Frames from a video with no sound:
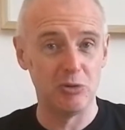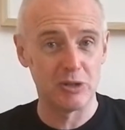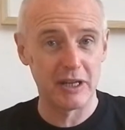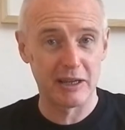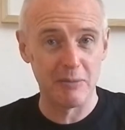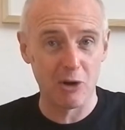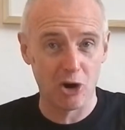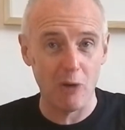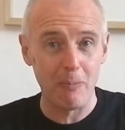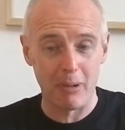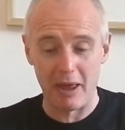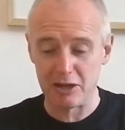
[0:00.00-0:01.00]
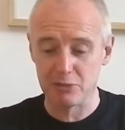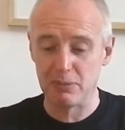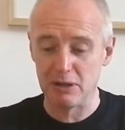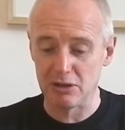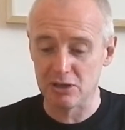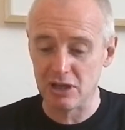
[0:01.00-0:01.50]
hugely complex,
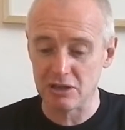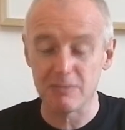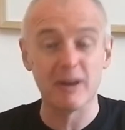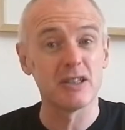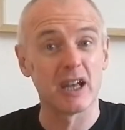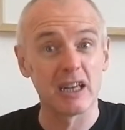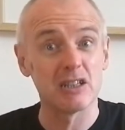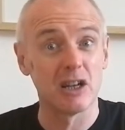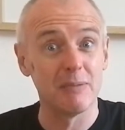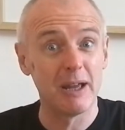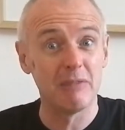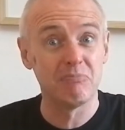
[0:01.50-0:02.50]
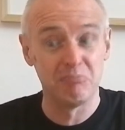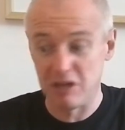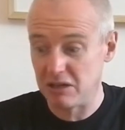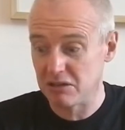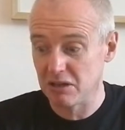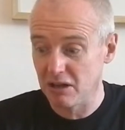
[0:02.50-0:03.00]
but it smells like it's going to be a
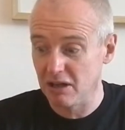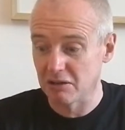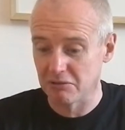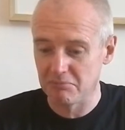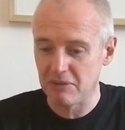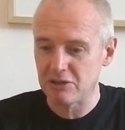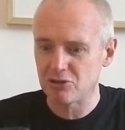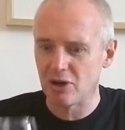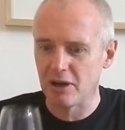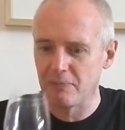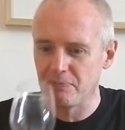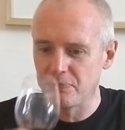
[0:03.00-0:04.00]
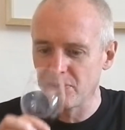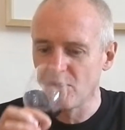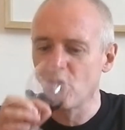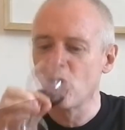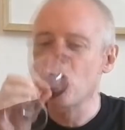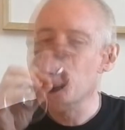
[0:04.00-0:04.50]
decent glug. Let's try
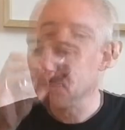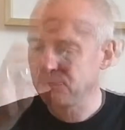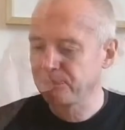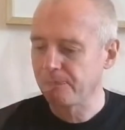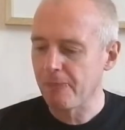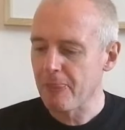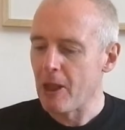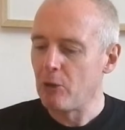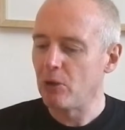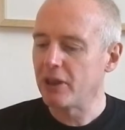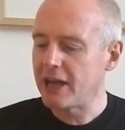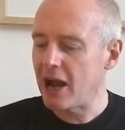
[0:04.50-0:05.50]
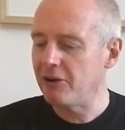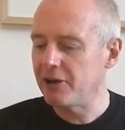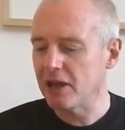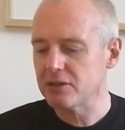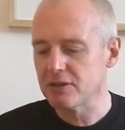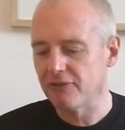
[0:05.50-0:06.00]
it. Well, the
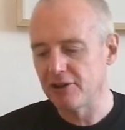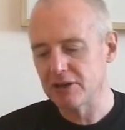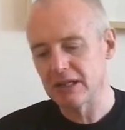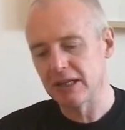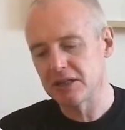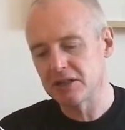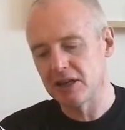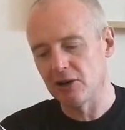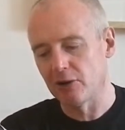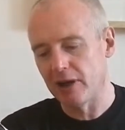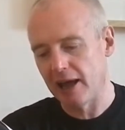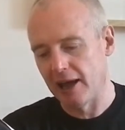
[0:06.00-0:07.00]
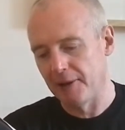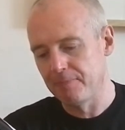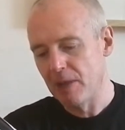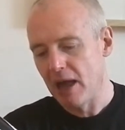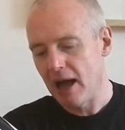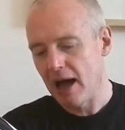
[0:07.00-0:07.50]
Carignan is the first listed on here,
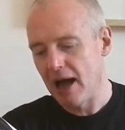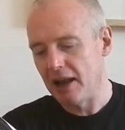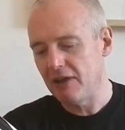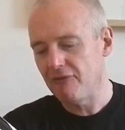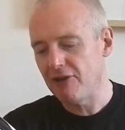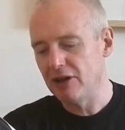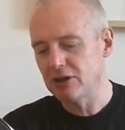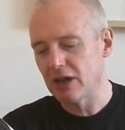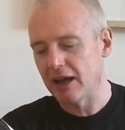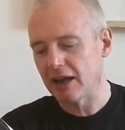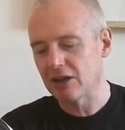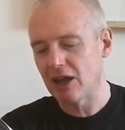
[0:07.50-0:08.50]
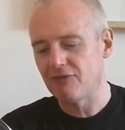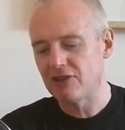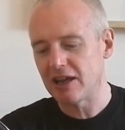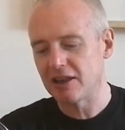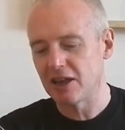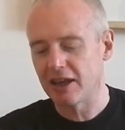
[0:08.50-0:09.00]
and it feels like they've
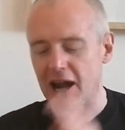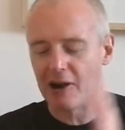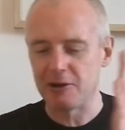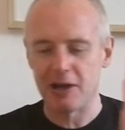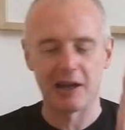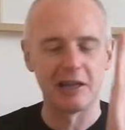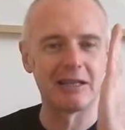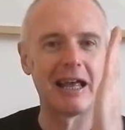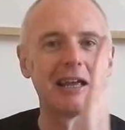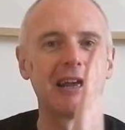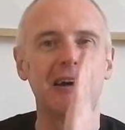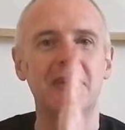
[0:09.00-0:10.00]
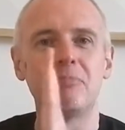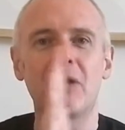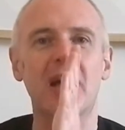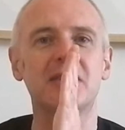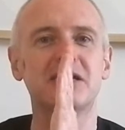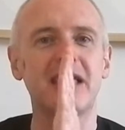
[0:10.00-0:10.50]
taken the Carignan as like a
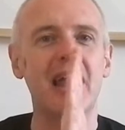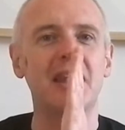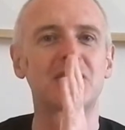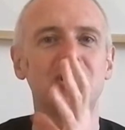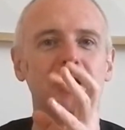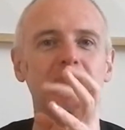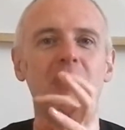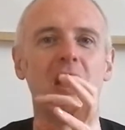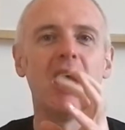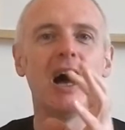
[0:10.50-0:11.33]
skeleton,